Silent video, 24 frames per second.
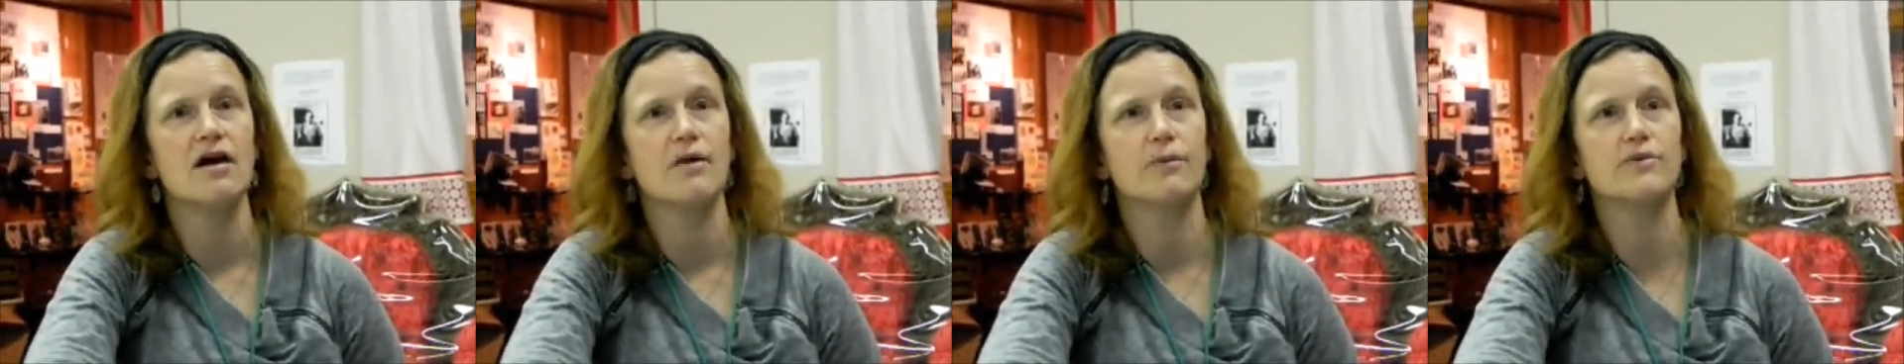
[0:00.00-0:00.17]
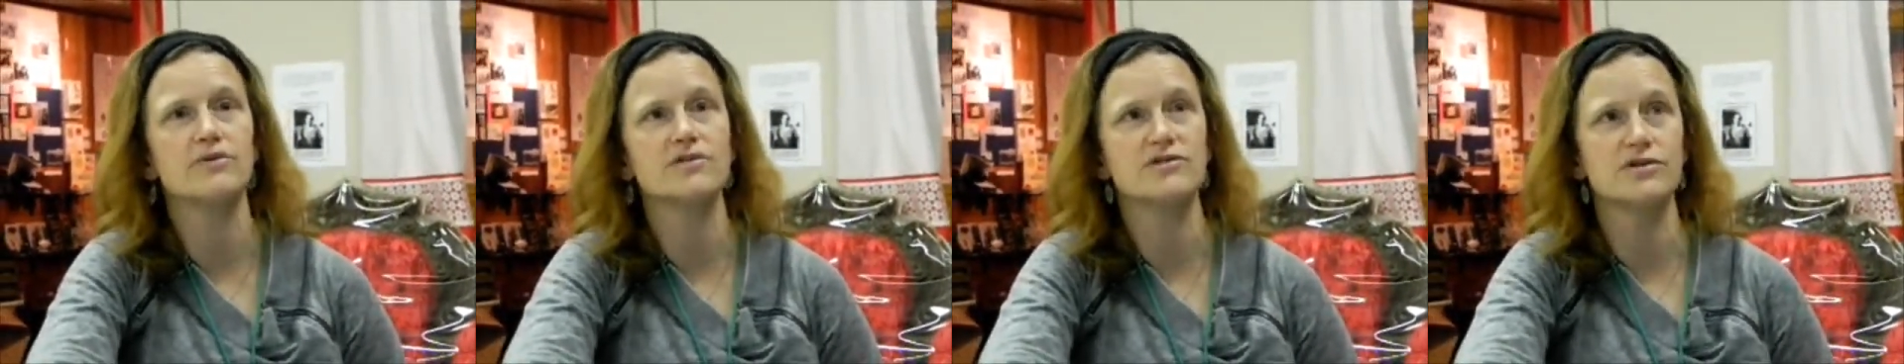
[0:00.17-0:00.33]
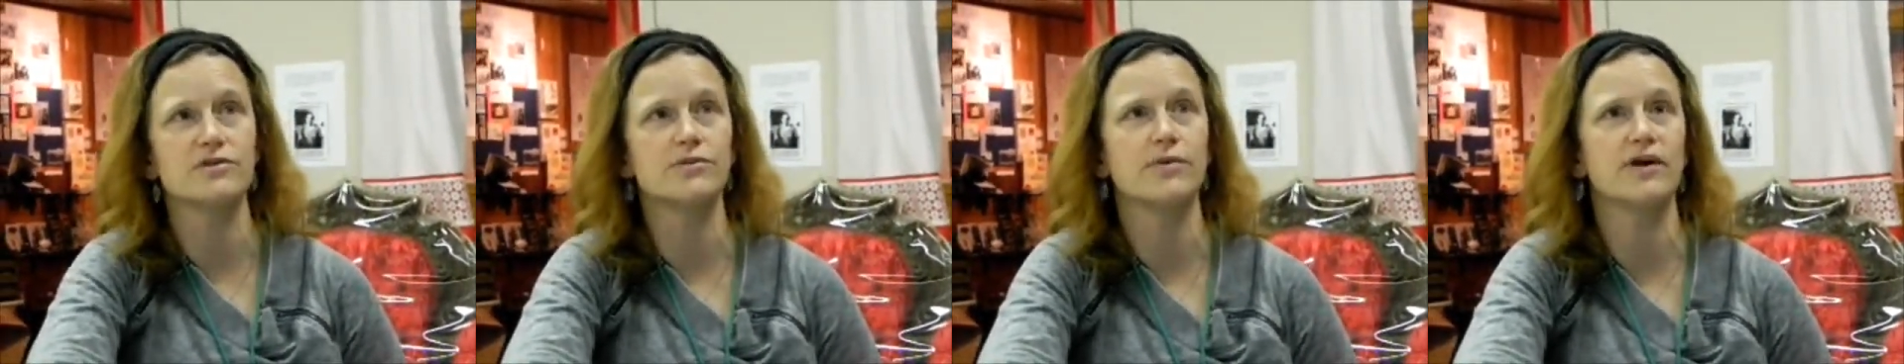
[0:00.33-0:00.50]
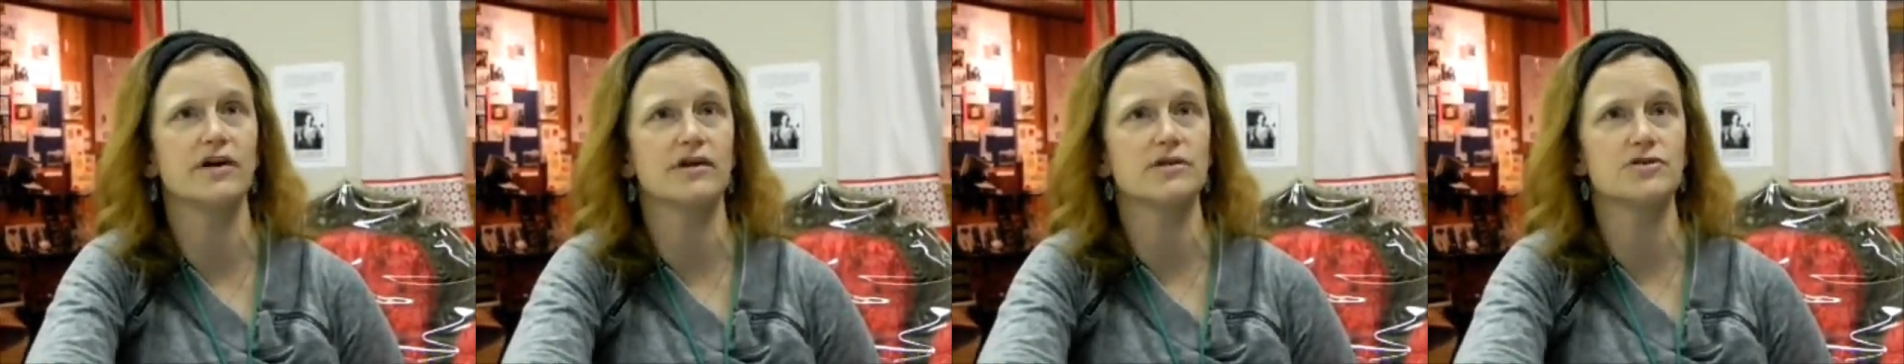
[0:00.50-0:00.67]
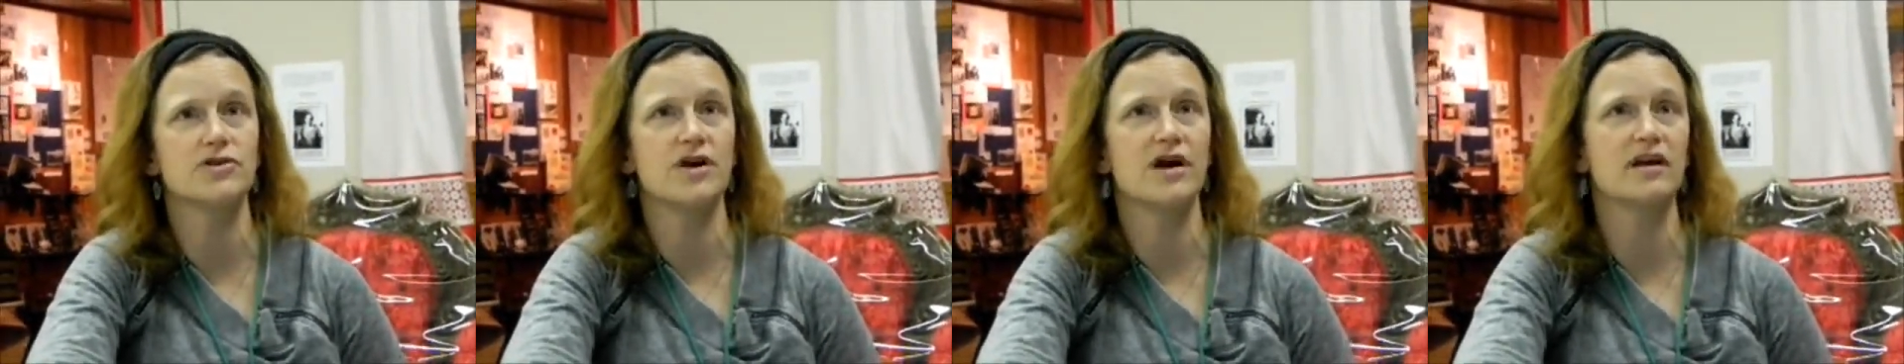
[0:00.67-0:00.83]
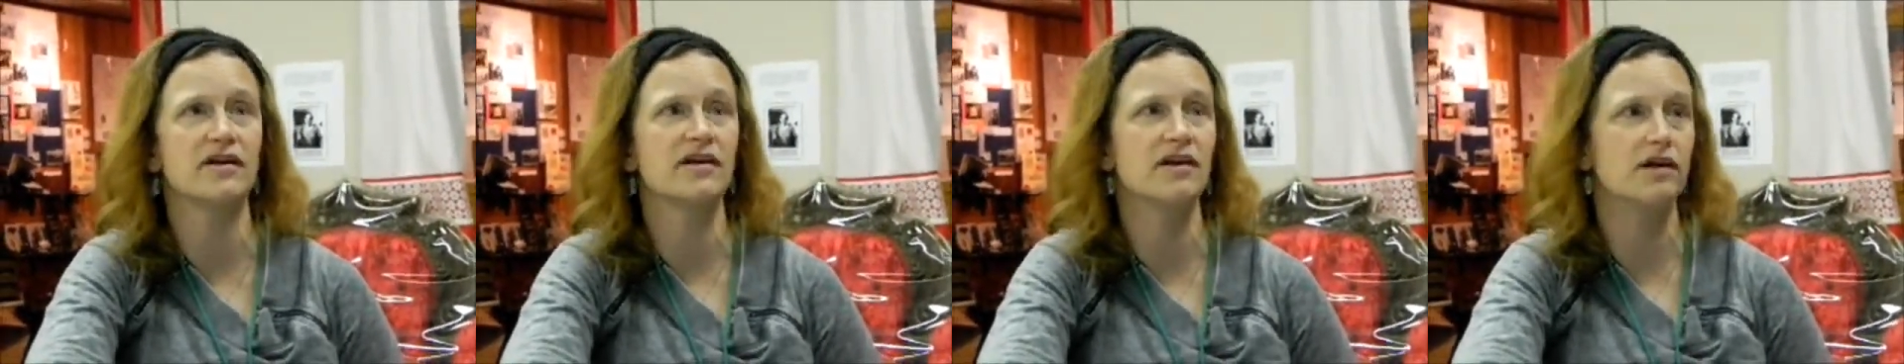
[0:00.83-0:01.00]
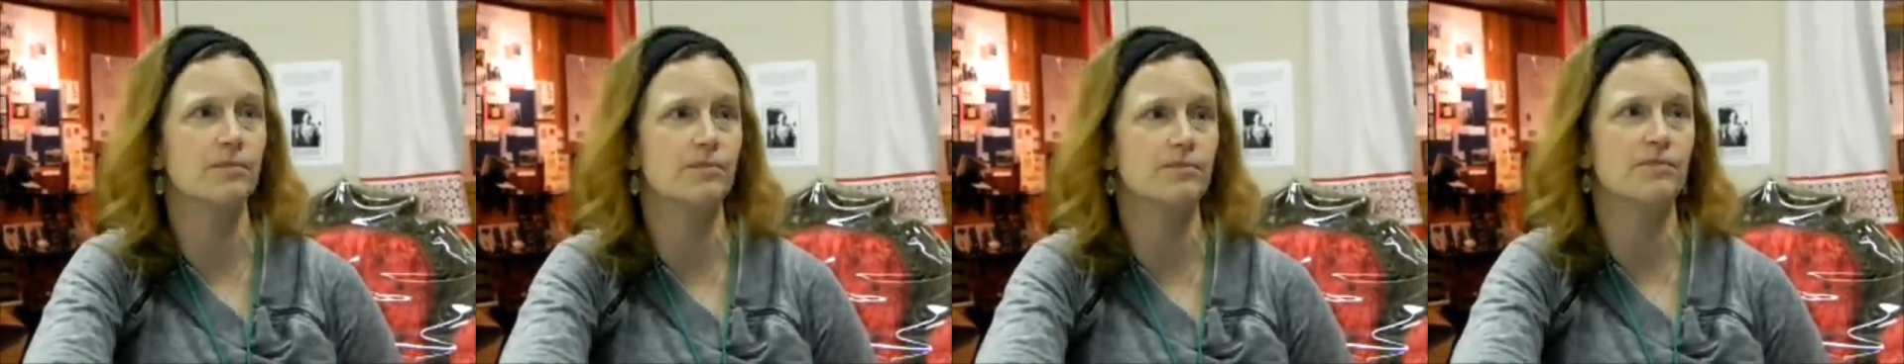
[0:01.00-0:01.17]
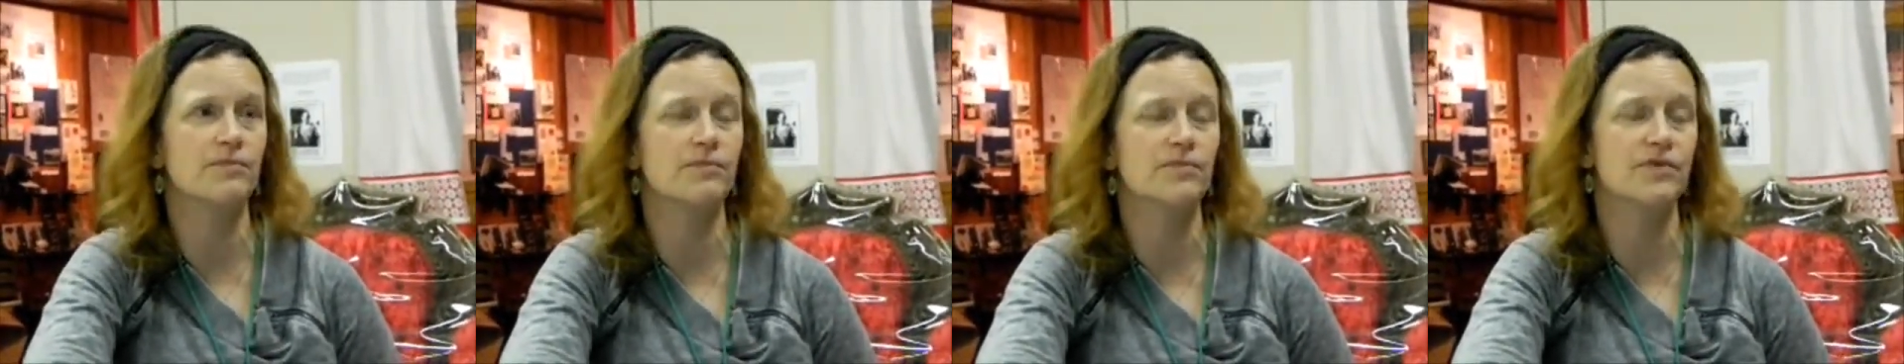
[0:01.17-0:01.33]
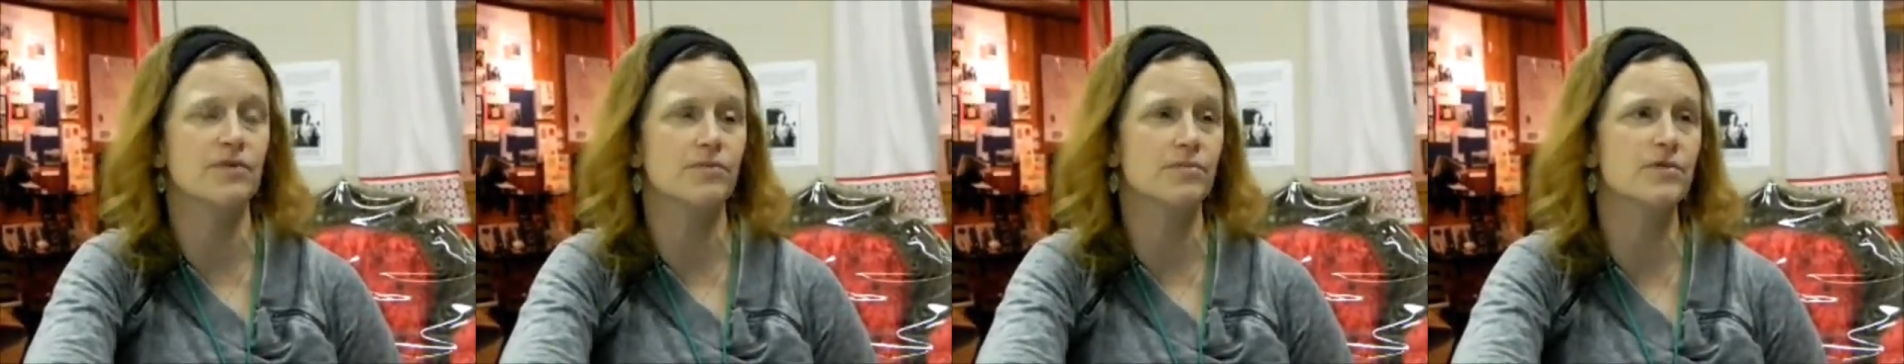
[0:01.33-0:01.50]
we still want to try to keep
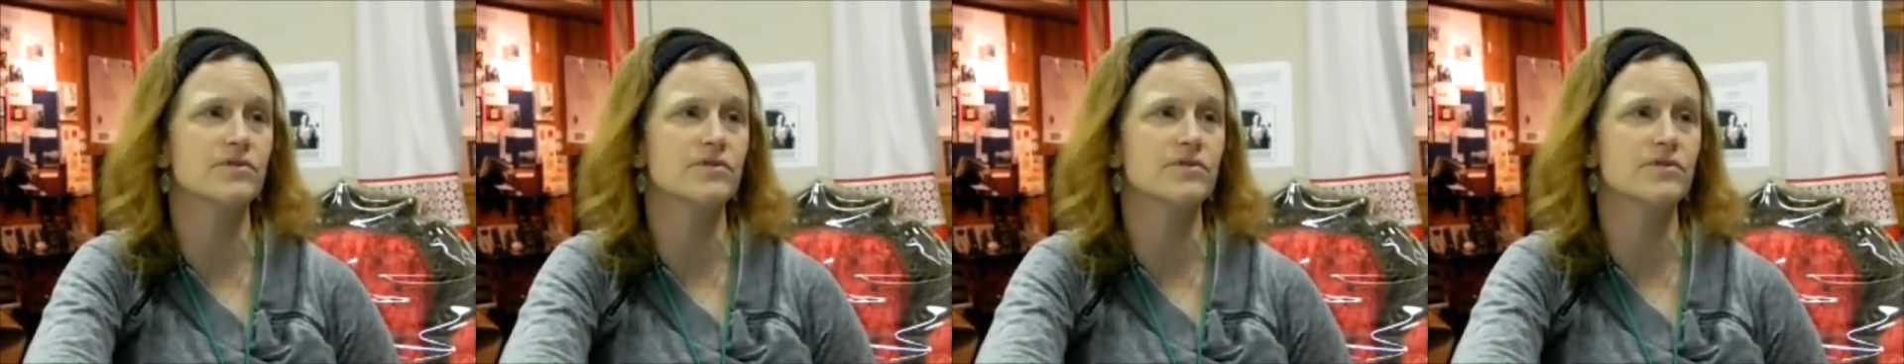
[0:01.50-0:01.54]
the